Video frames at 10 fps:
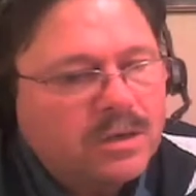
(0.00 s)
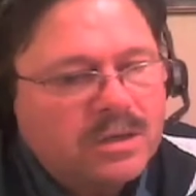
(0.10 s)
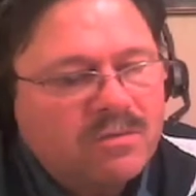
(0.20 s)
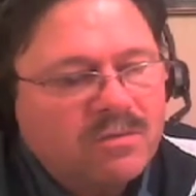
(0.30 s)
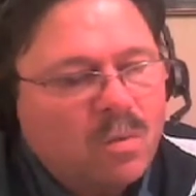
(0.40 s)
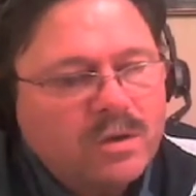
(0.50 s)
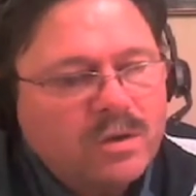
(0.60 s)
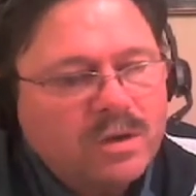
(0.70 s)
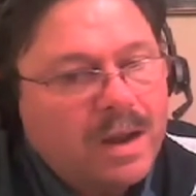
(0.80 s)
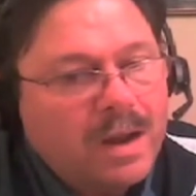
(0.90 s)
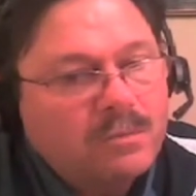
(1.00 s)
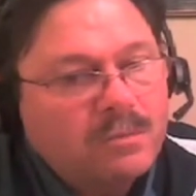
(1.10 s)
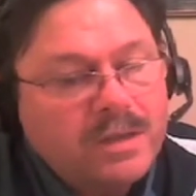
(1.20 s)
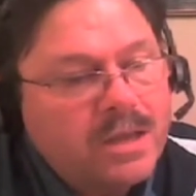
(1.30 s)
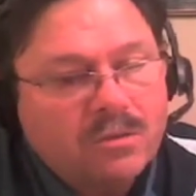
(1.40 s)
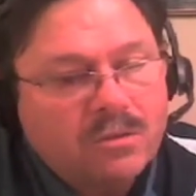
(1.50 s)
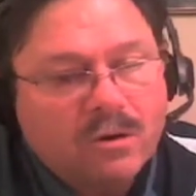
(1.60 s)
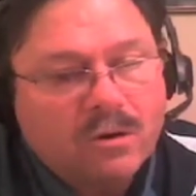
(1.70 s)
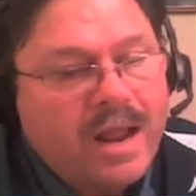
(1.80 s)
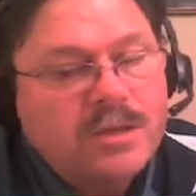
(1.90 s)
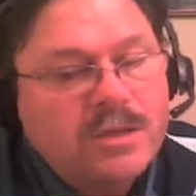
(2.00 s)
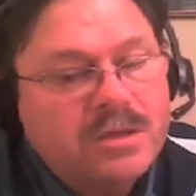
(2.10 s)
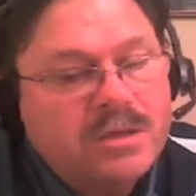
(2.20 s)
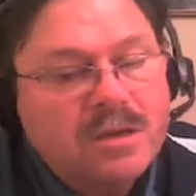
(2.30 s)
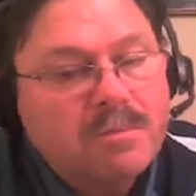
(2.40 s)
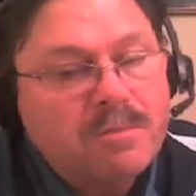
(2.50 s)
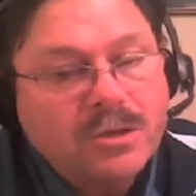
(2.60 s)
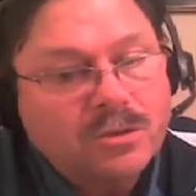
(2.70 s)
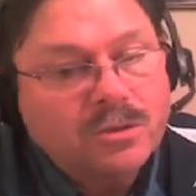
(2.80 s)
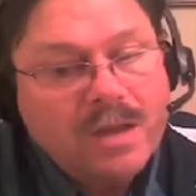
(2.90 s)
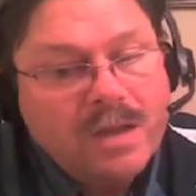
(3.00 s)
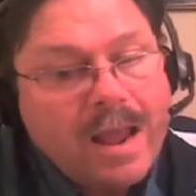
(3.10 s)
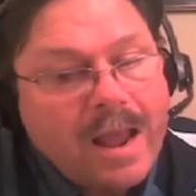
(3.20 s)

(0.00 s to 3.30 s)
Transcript: this in for warranty, but I will tell you, they're going to ask me to send pictures.